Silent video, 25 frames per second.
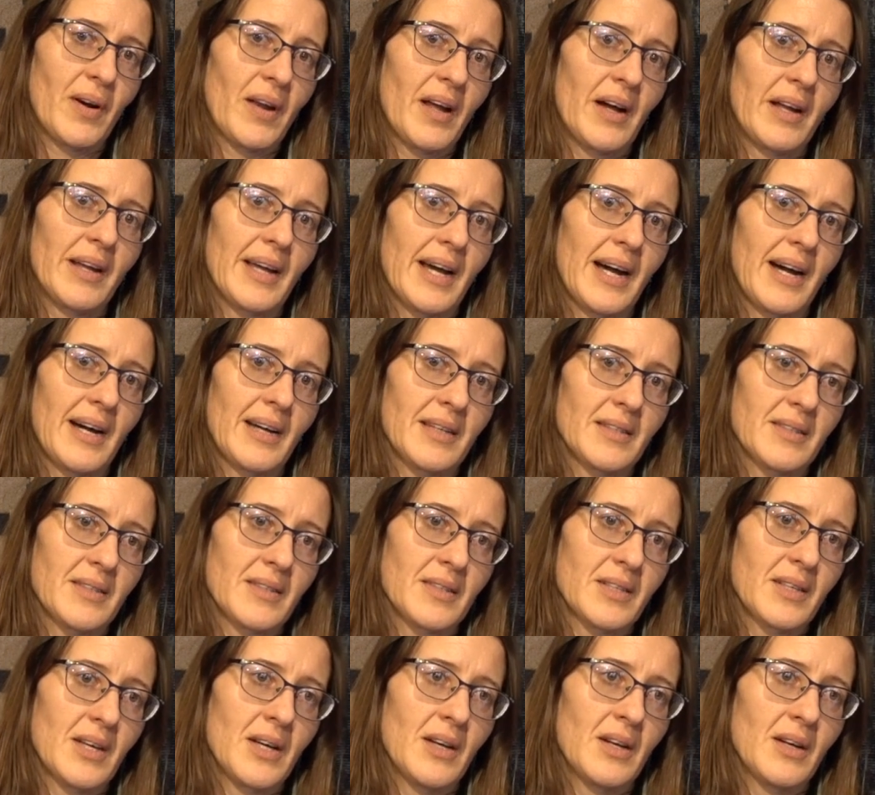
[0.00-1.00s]
not
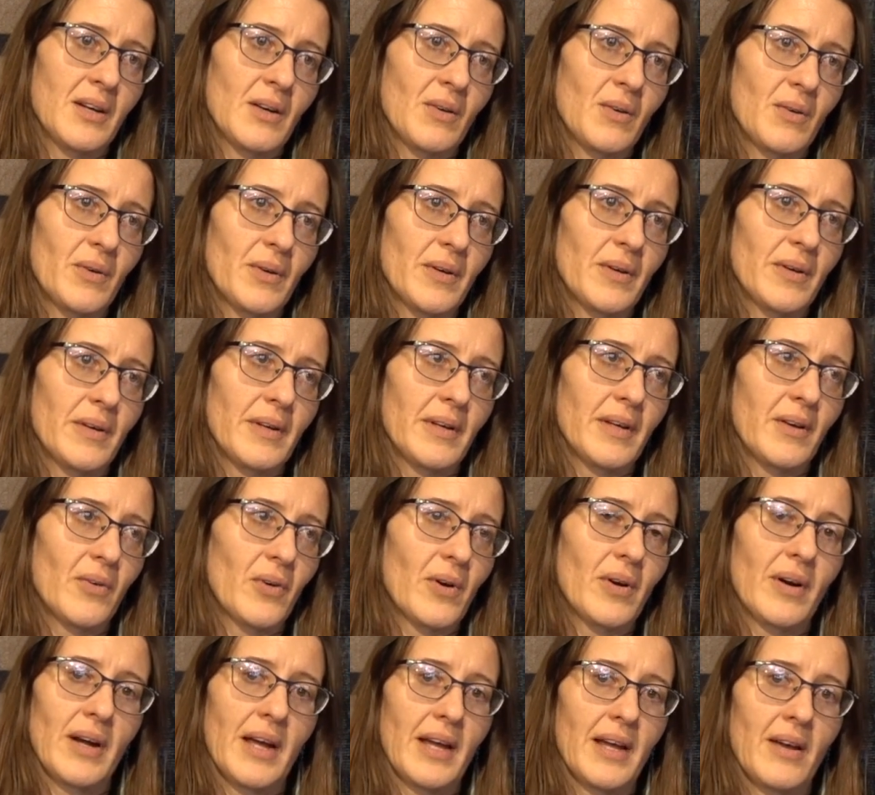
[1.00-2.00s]
asked or
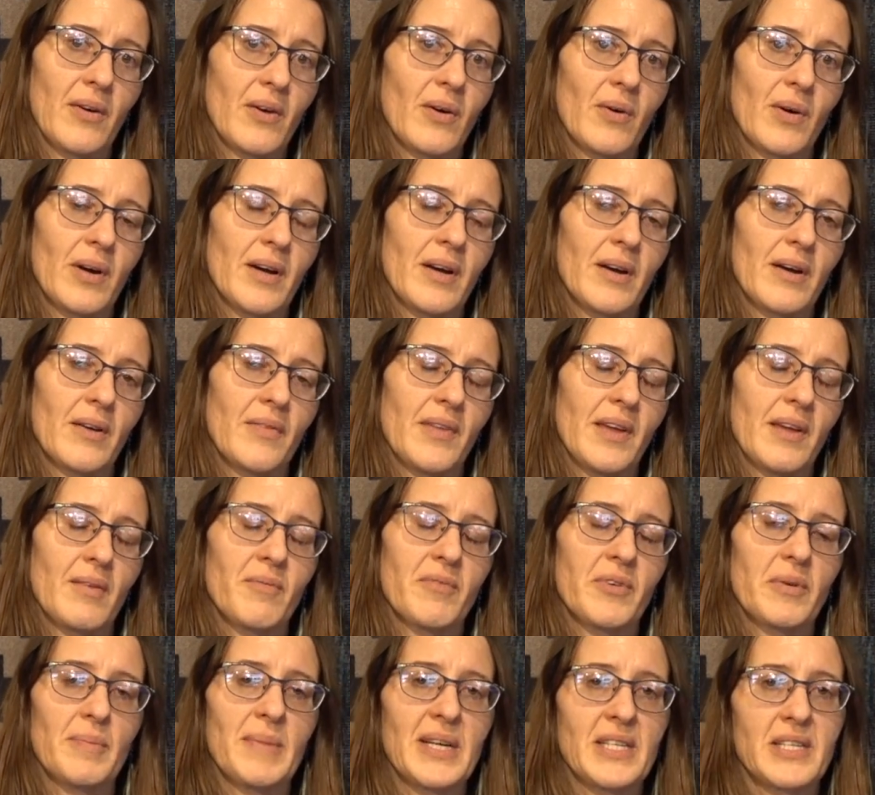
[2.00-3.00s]
the
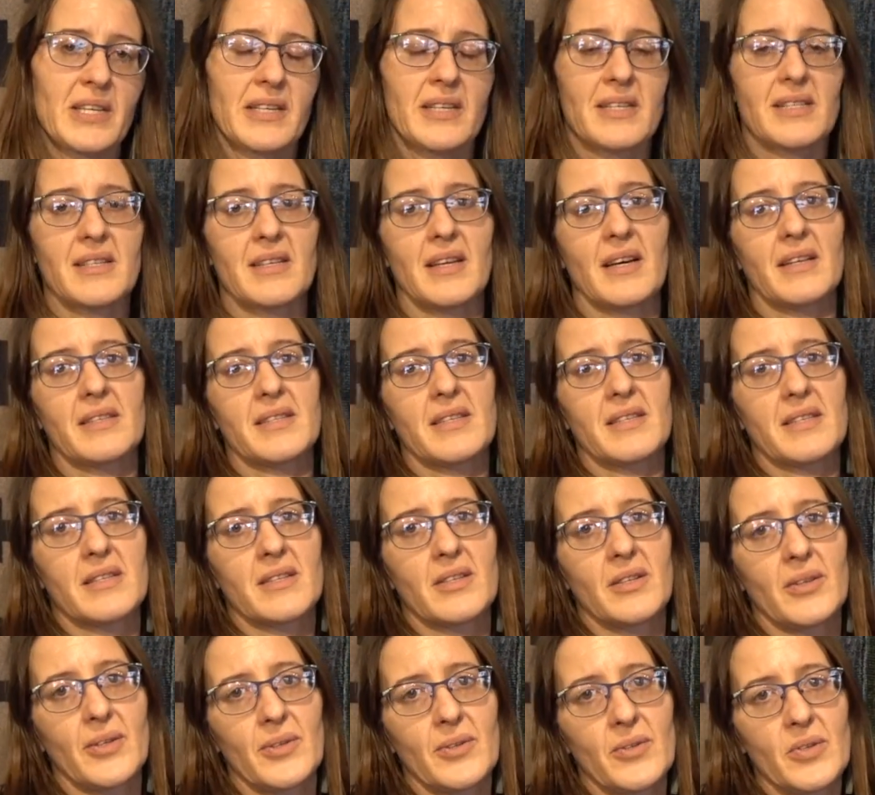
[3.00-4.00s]
information is not
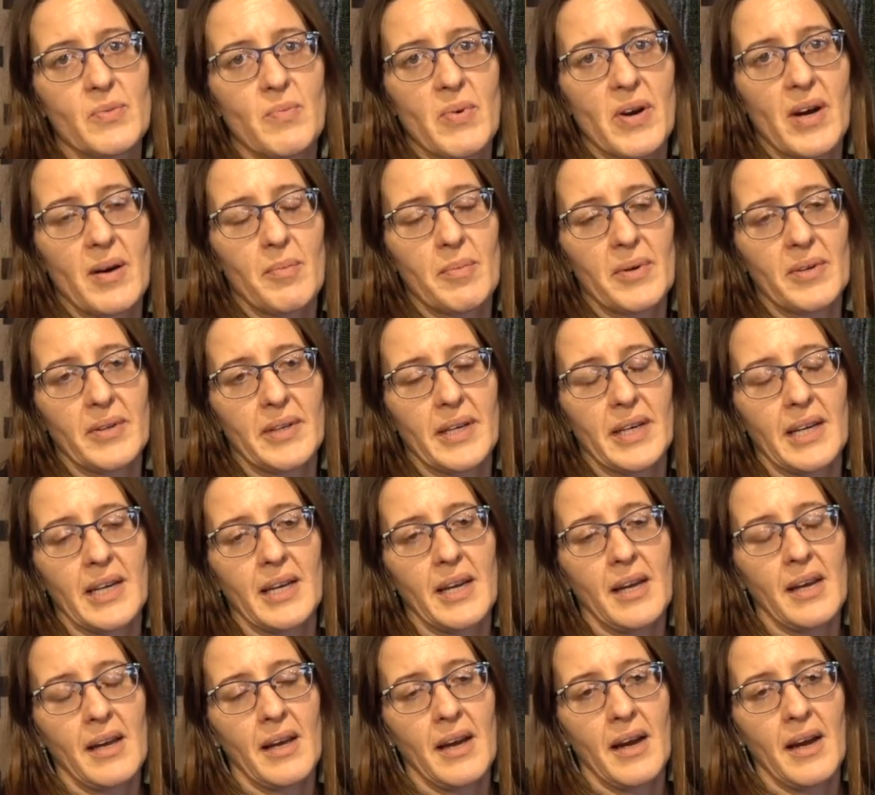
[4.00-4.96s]
disclosed properly.